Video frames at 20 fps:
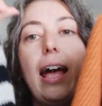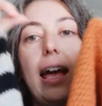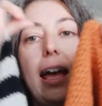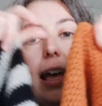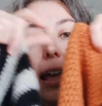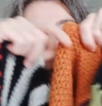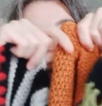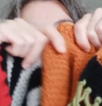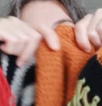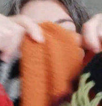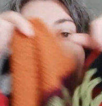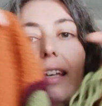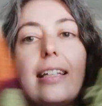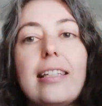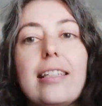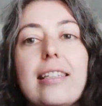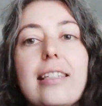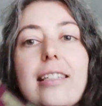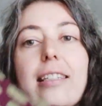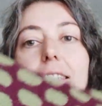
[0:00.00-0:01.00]
And
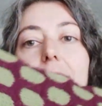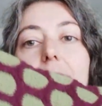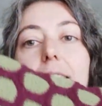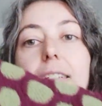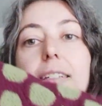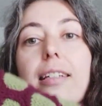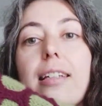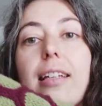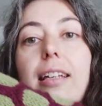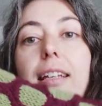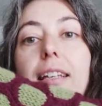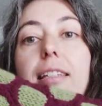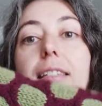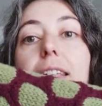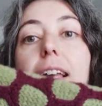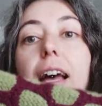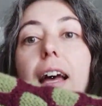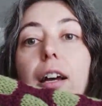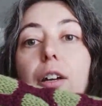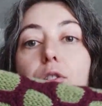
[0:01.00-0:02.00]
this is
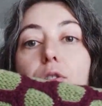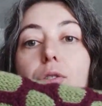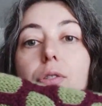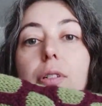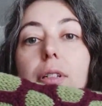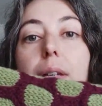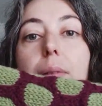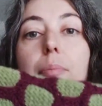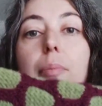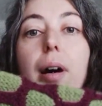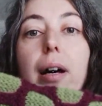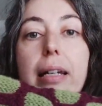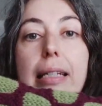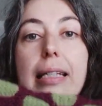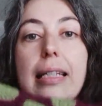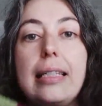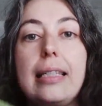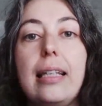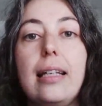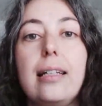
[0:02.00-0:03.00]
actually my
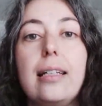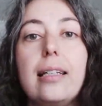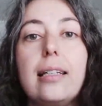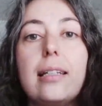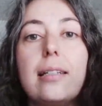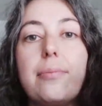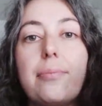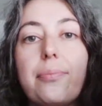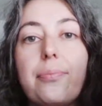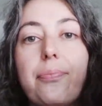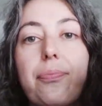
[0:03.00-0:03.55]
design.